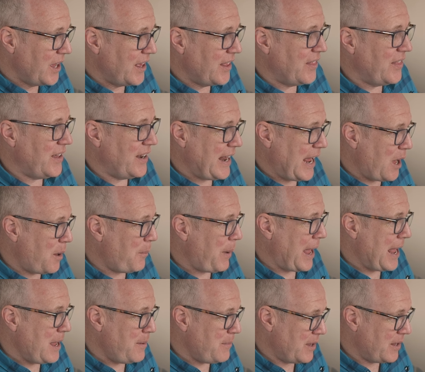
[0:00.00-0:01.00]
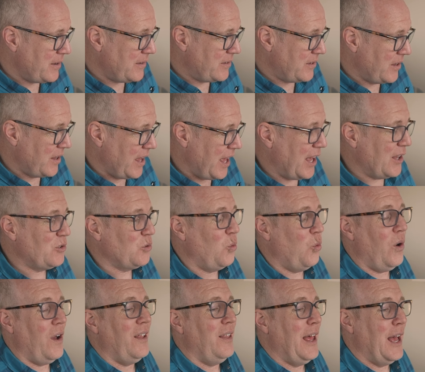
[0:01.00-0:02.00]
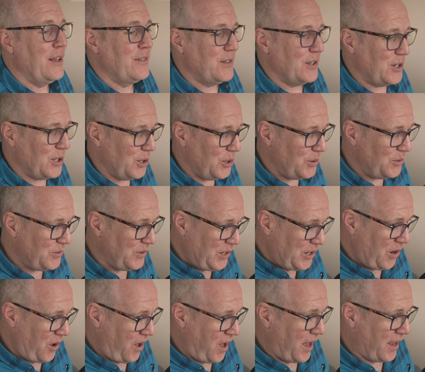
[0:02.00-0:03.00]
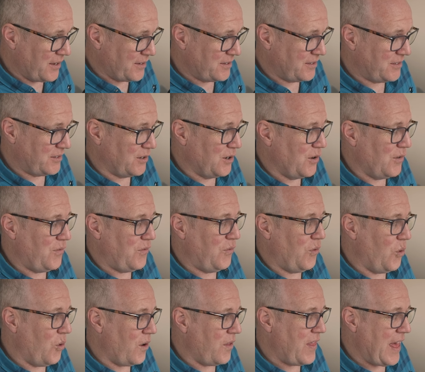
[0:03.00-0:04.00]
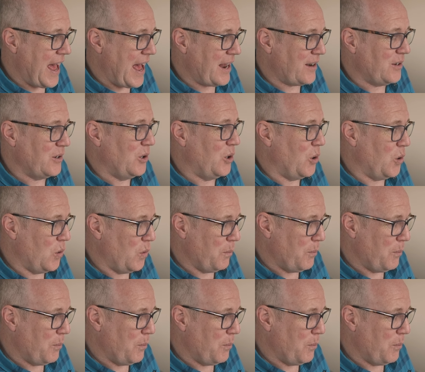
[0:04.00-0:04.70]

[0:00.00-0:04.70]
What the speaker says: the down payment, as well as the closing costs for that home